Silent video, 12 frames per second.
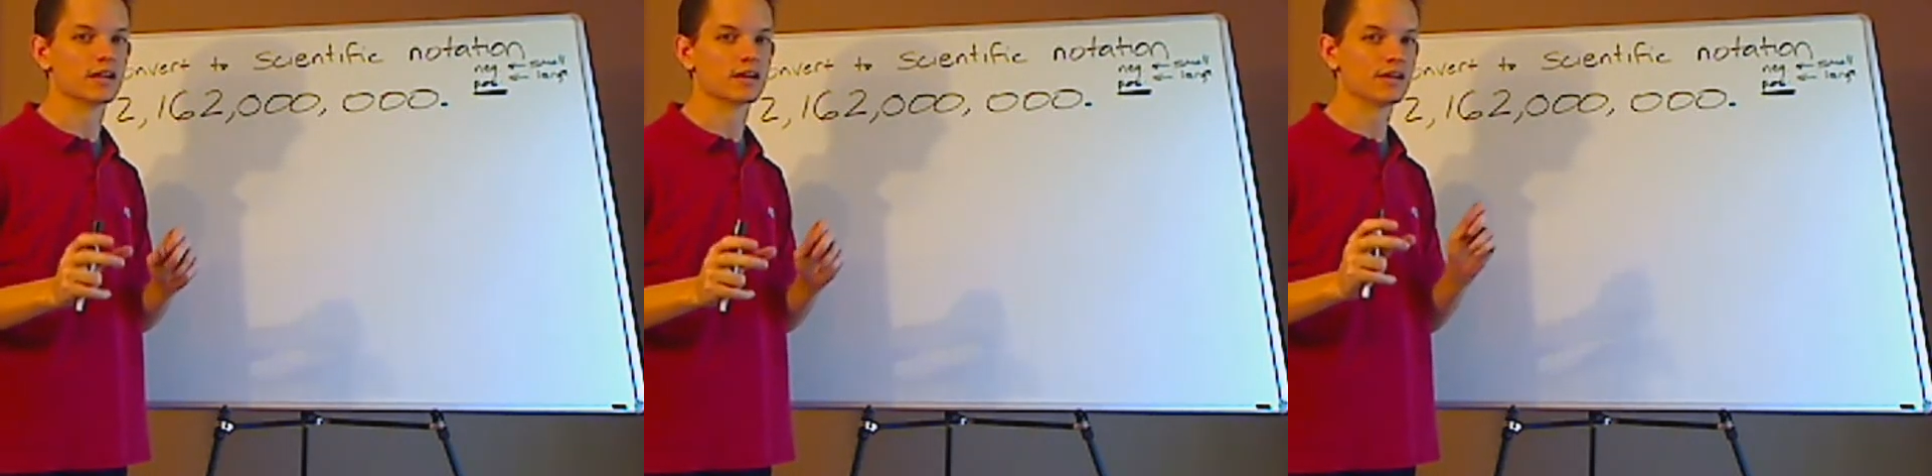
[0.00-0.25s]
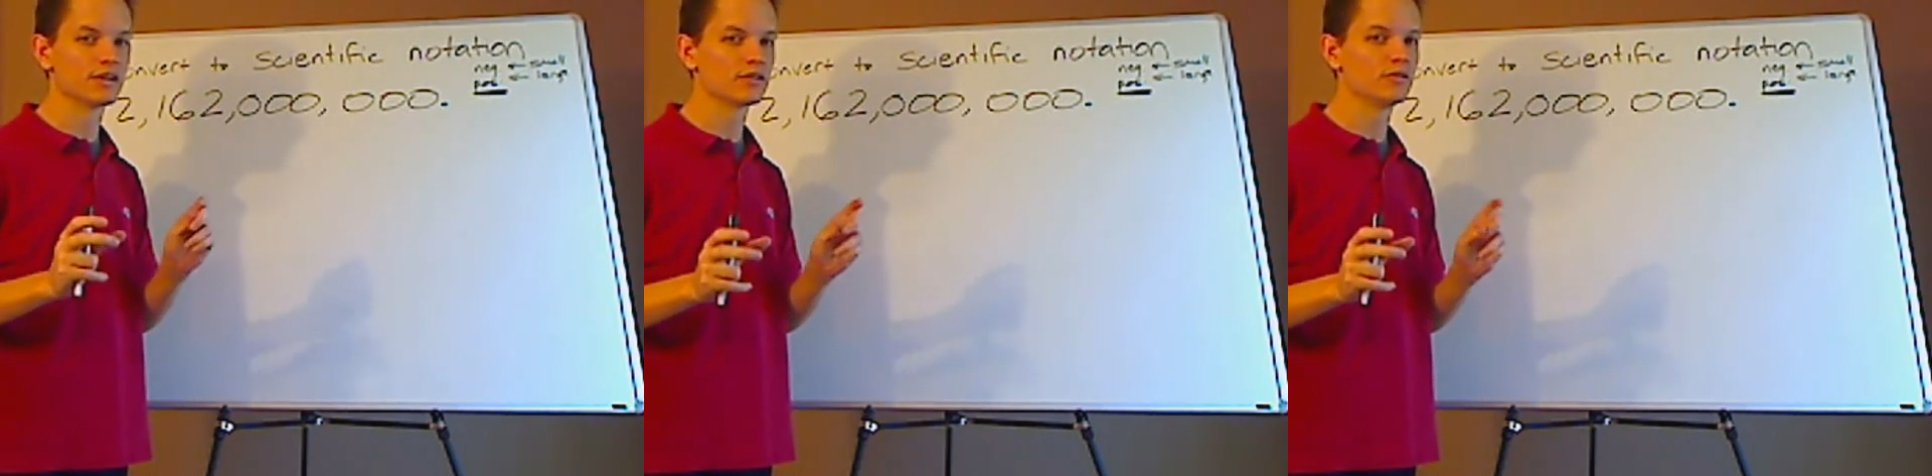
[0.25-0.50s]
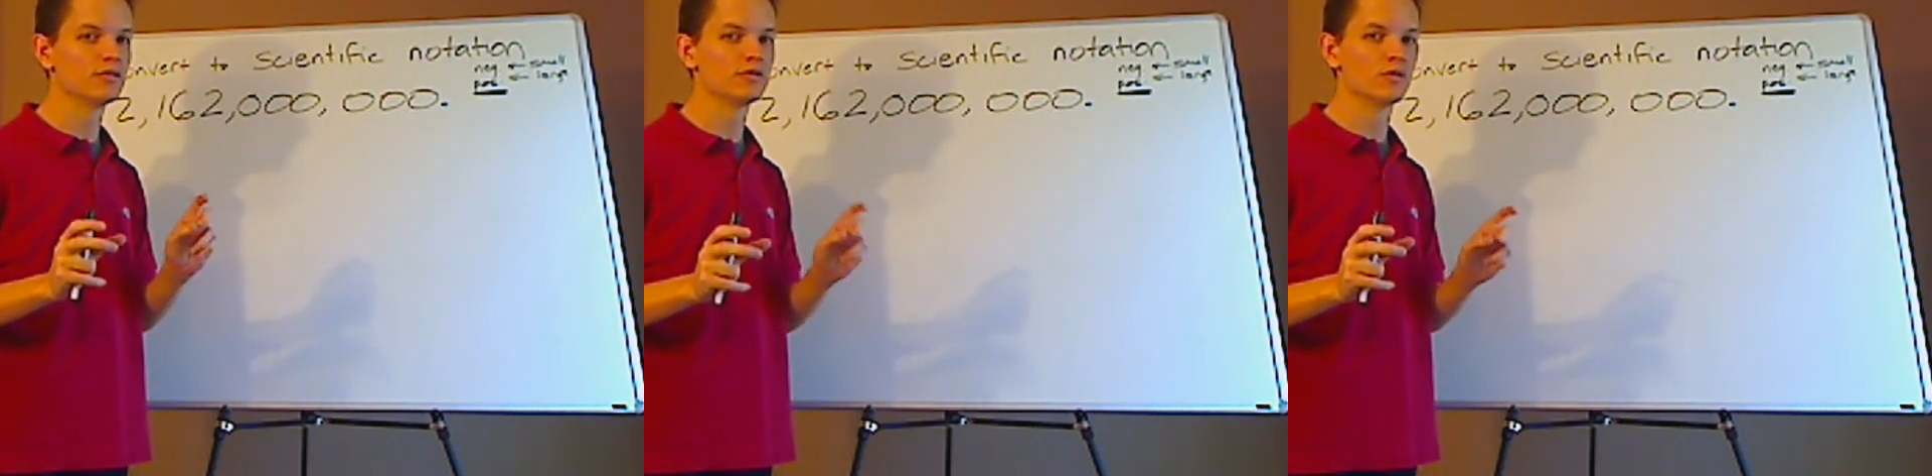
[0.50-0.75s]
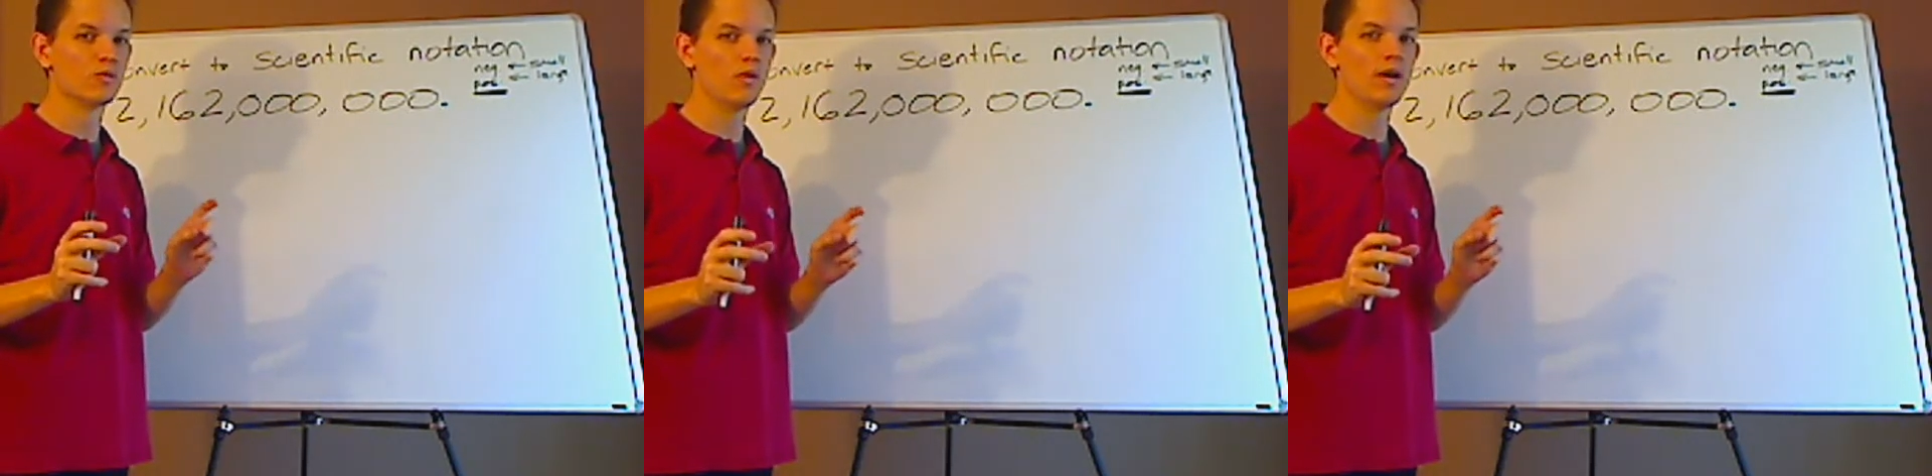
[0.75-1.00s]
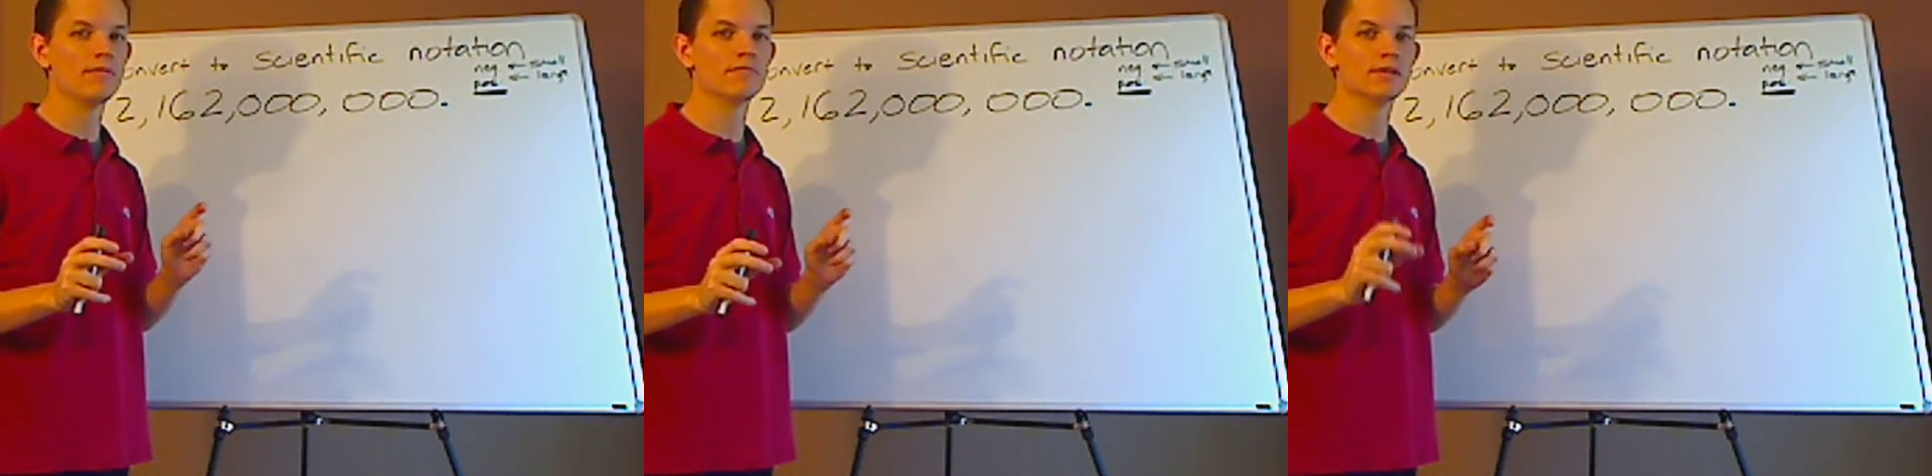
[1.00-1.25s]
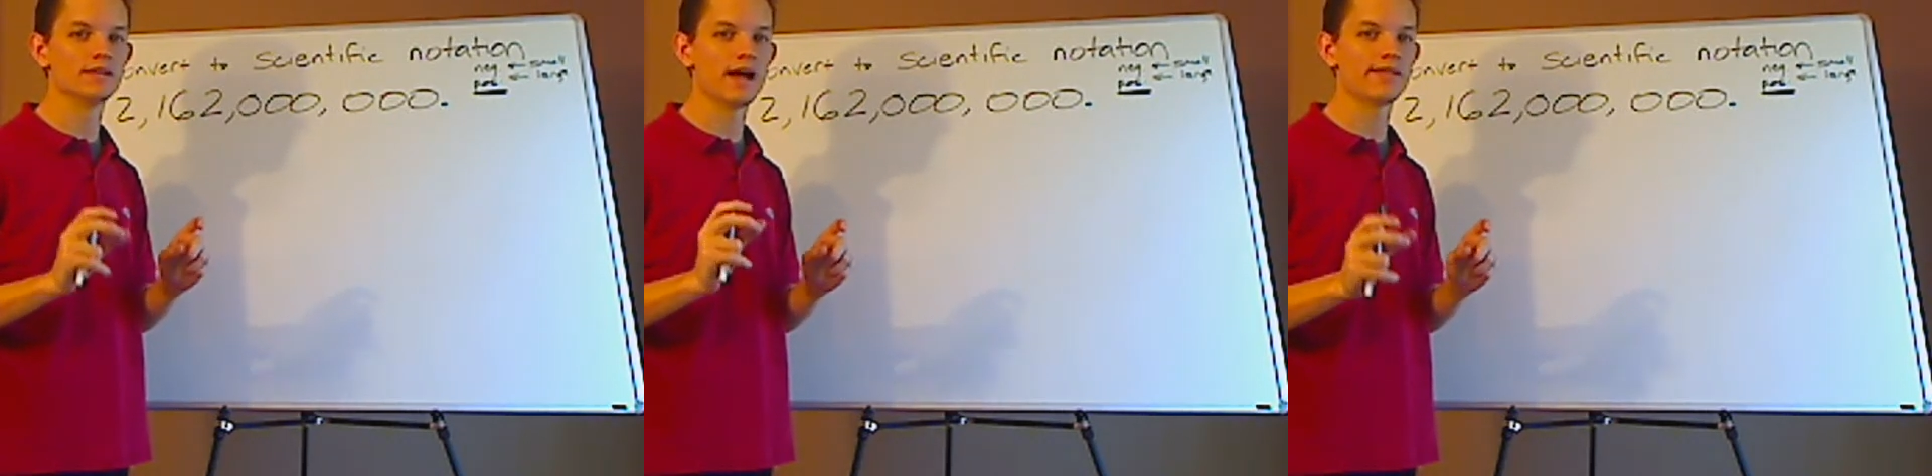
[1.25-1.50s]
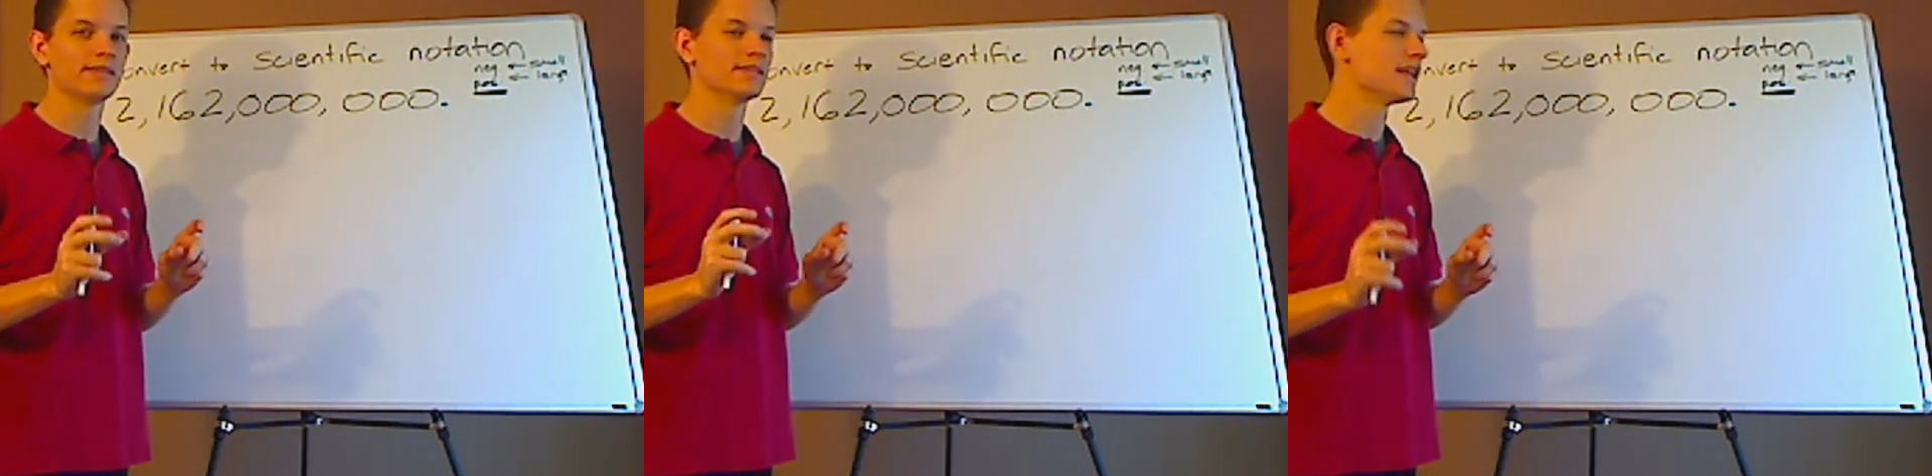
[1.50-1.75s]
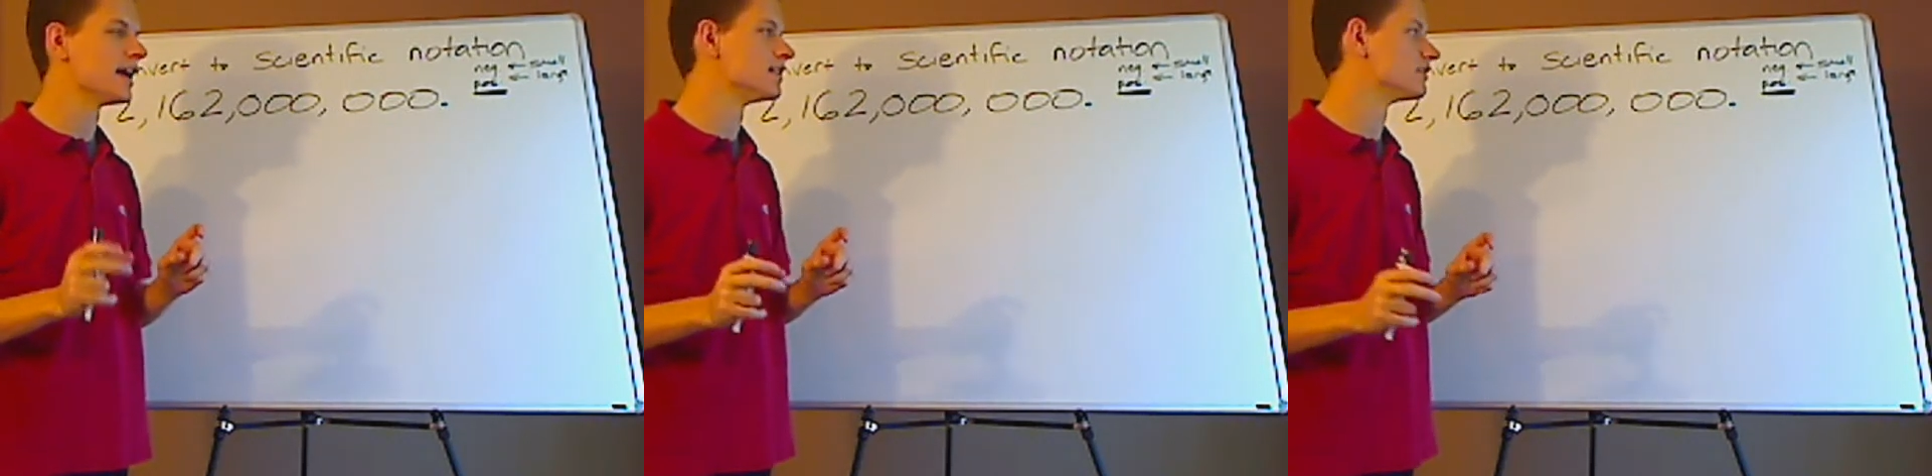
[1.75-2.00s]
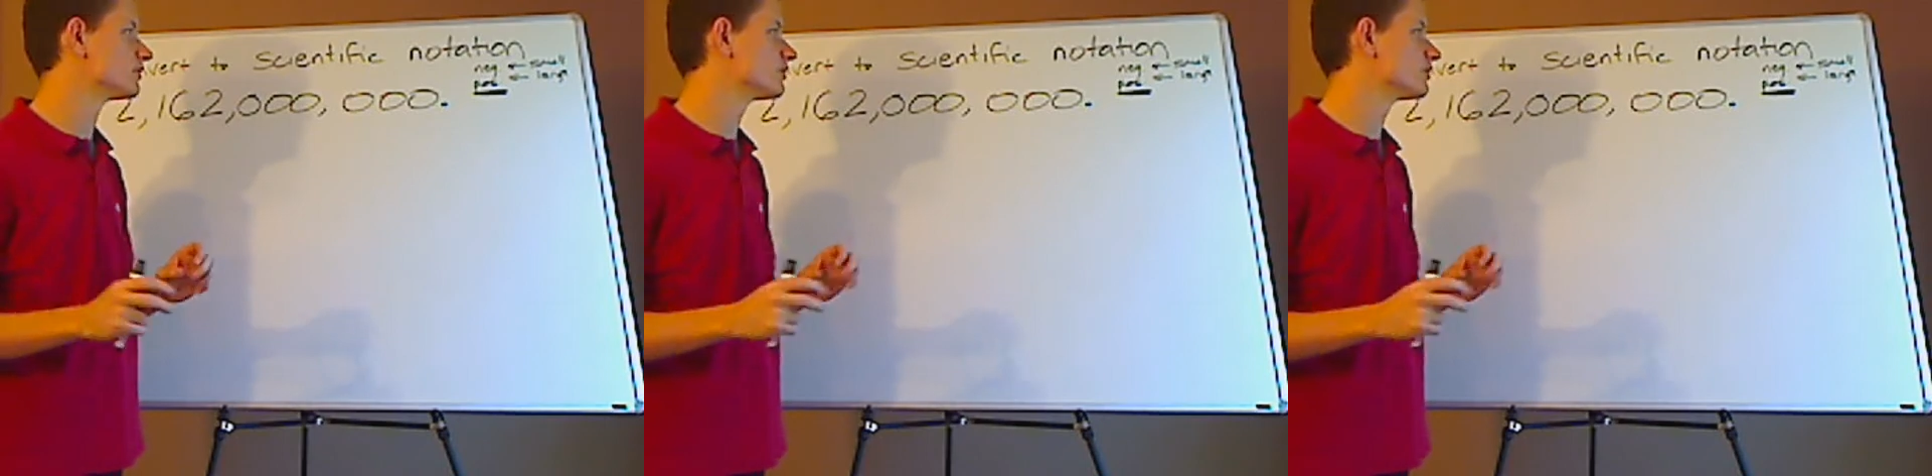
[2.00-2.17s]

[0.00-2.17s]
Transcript: It can include the 1, but not the 10.